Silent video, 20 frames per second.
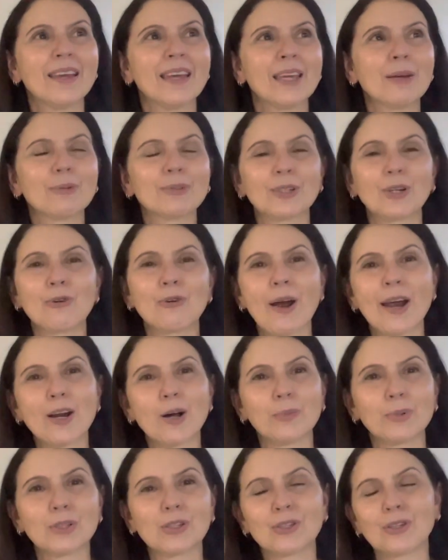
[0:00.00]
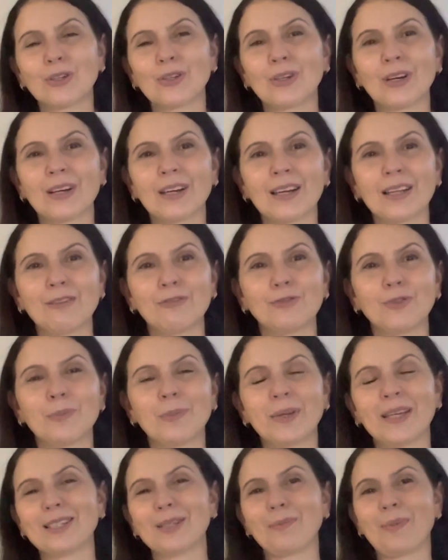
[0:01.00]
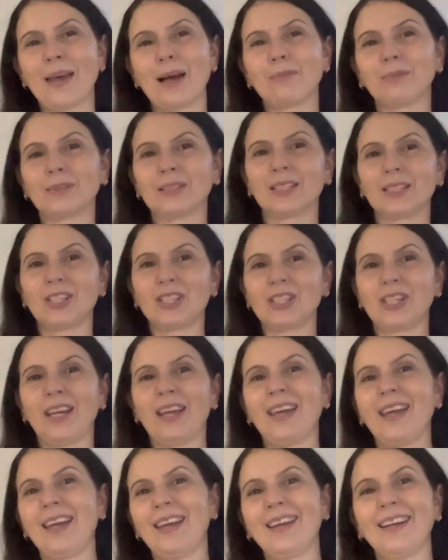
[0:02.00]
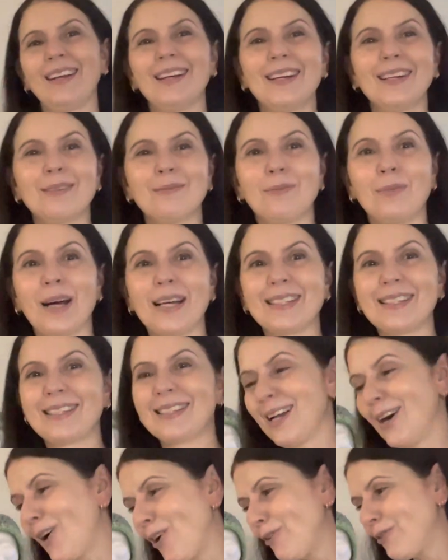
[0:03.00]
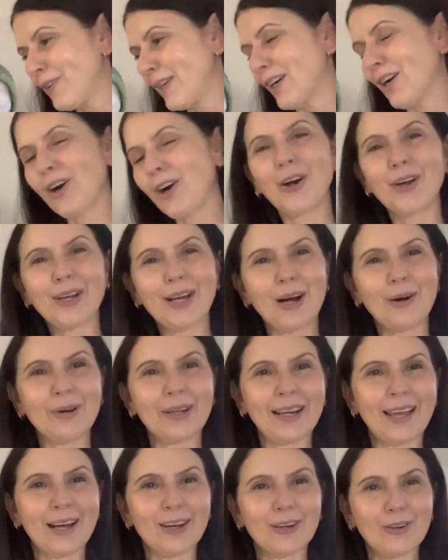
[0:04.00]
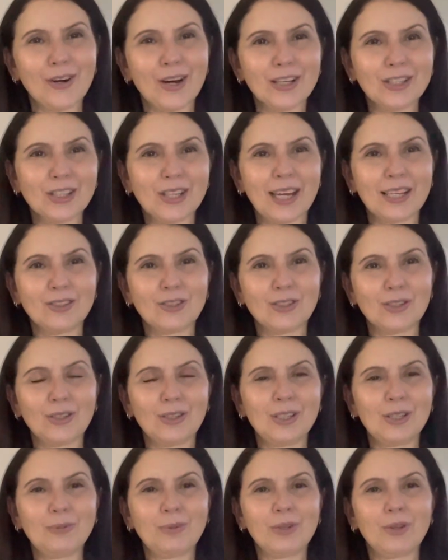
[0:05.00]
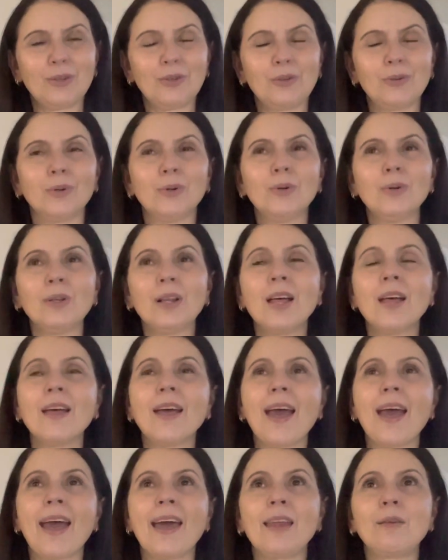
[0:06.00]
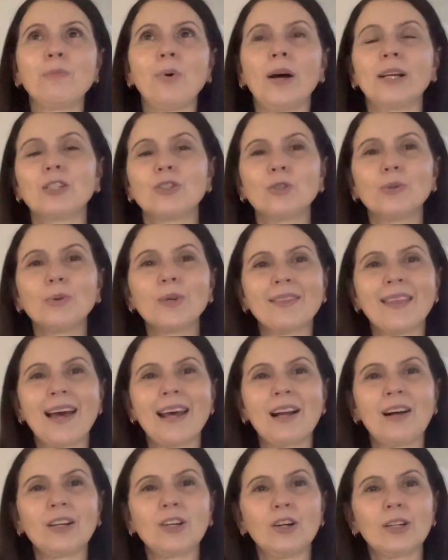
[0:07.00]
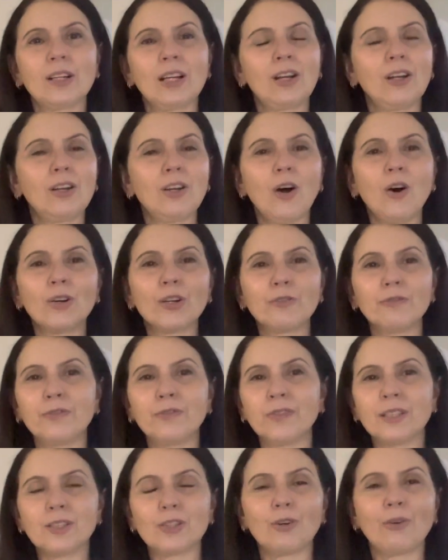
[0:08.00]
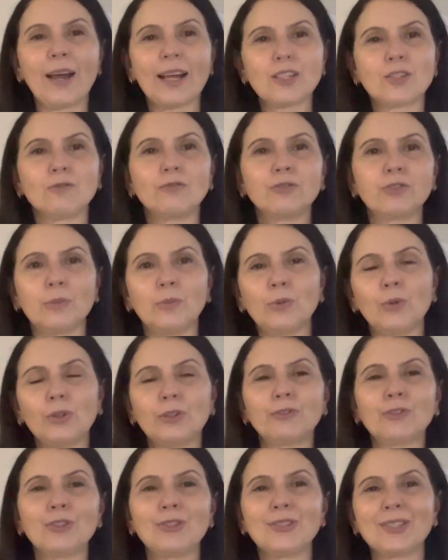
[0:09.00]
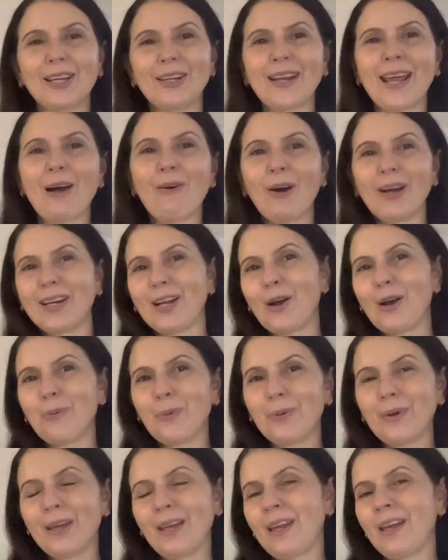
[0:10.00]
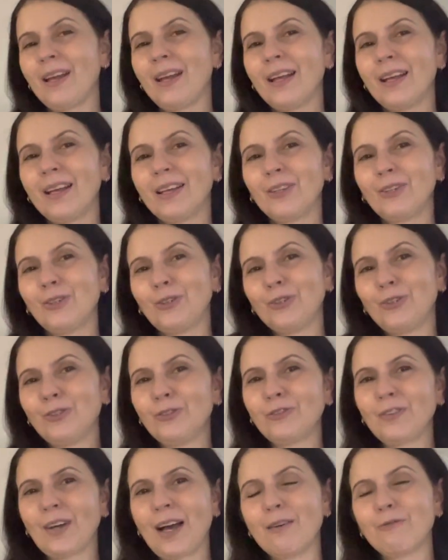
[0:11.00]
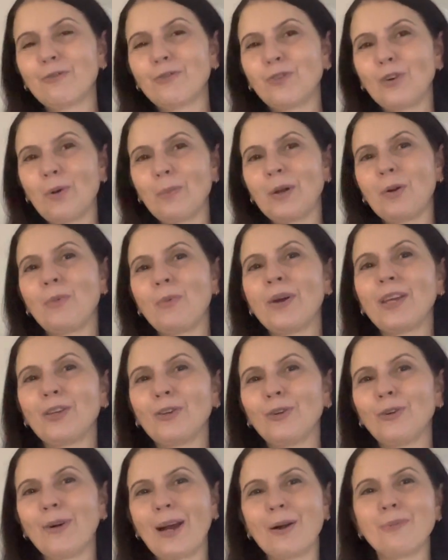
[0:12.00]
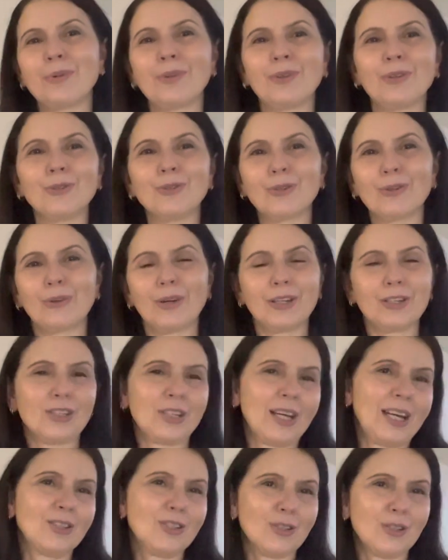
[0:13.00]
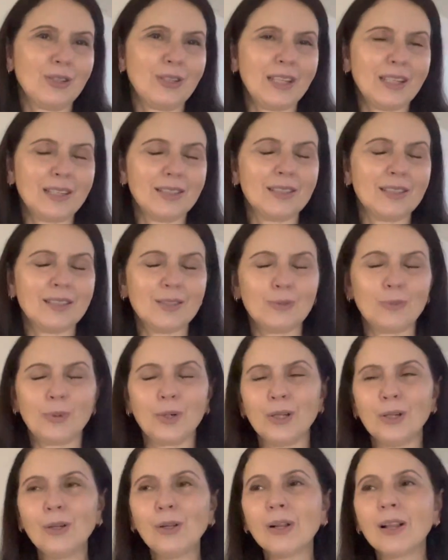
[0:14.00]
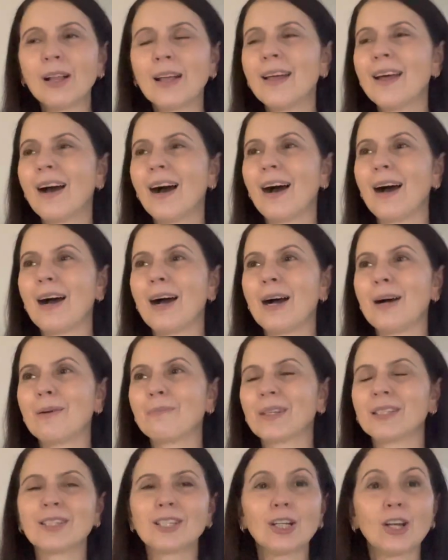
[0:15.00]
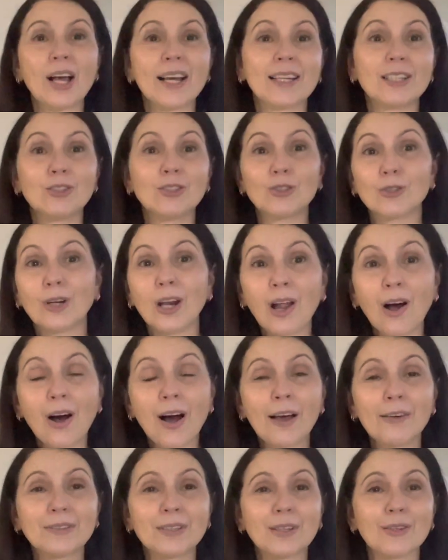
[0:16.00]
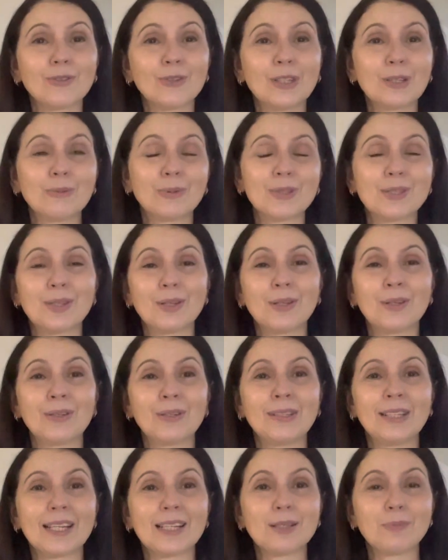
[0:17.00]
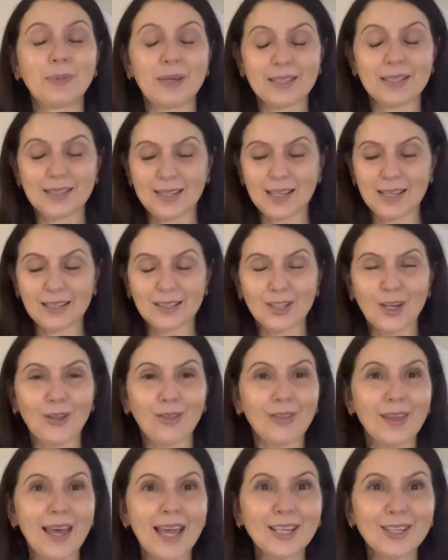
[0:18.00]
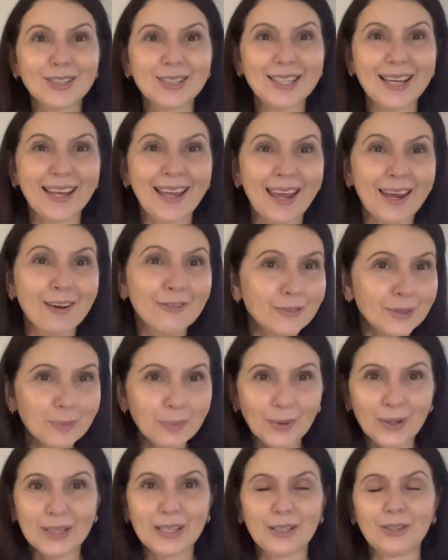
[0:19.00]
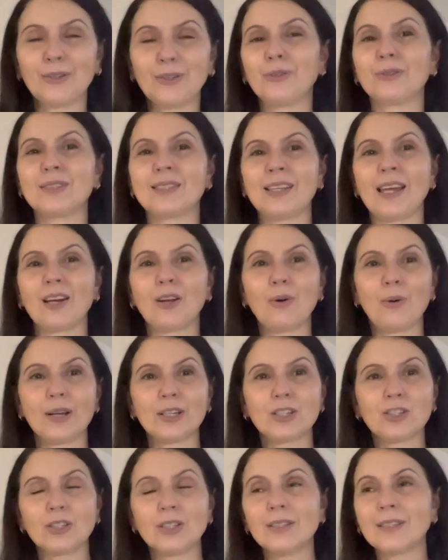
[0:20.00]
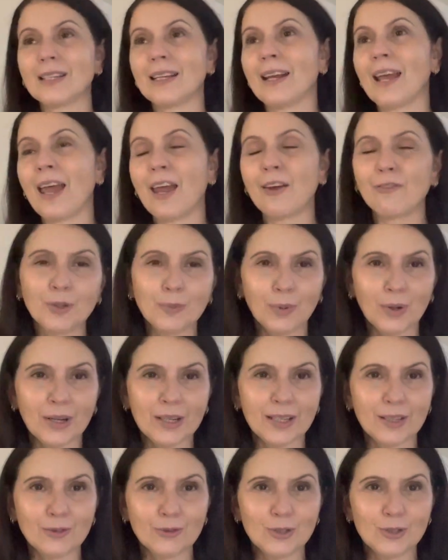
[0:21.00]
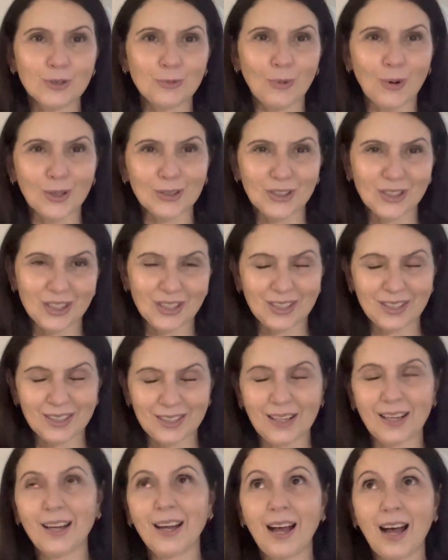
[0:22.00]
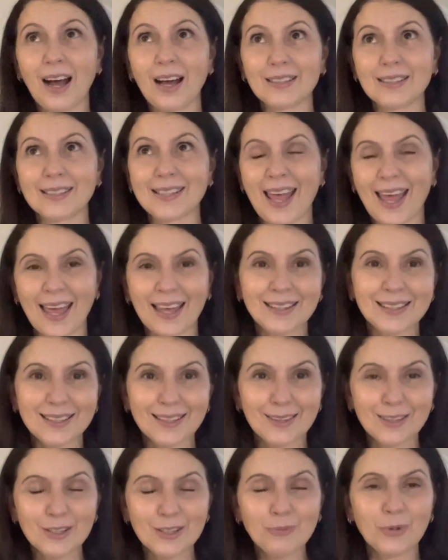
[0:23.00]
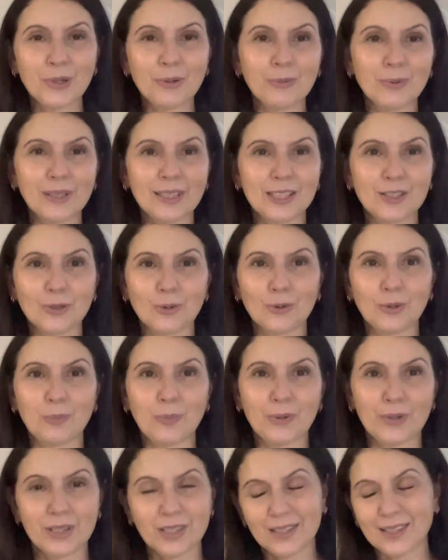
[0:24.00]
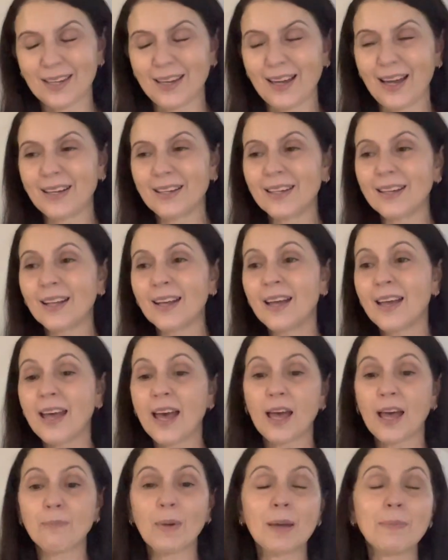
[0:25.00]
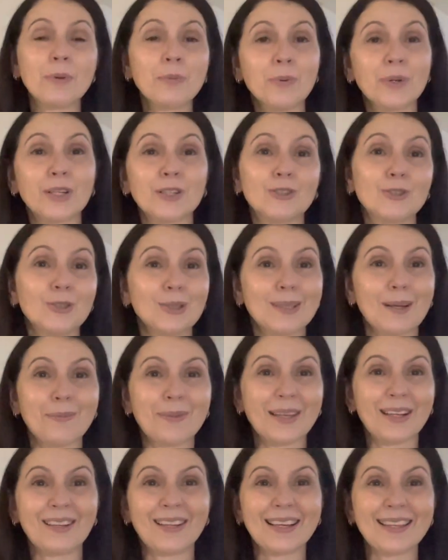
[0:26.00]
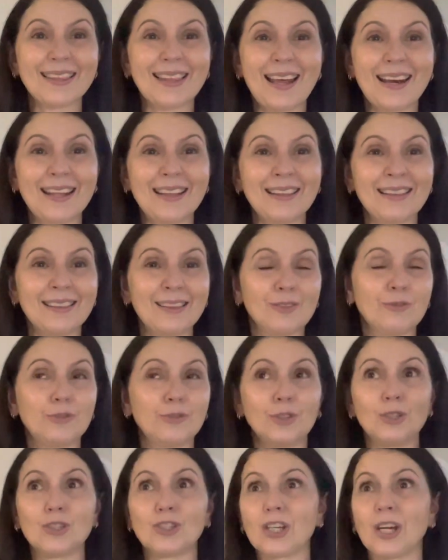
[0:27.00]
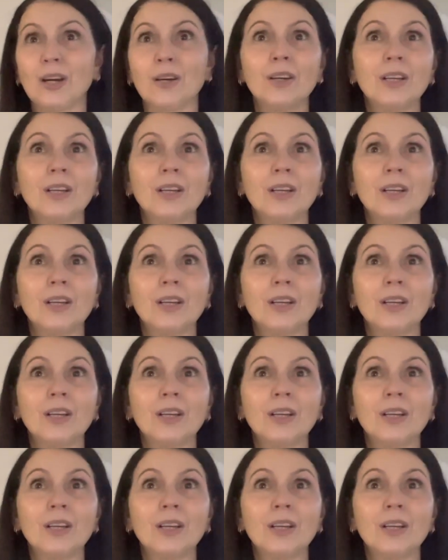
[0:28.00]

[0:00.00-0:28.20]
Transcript: It was a great opportunity for me to be able to share myself and Coco and our crochet journey with you all, and by doing that I got a lot of interaction from all of you. So now I know where you've come from and where you're at with your crochet journey as well. Until I can do lives, I thought it was the next best thing. So thank you to everybody who sent questions and everybody who's watched us answer them. We really do appreciate it, and maybe we could do something like that in the future,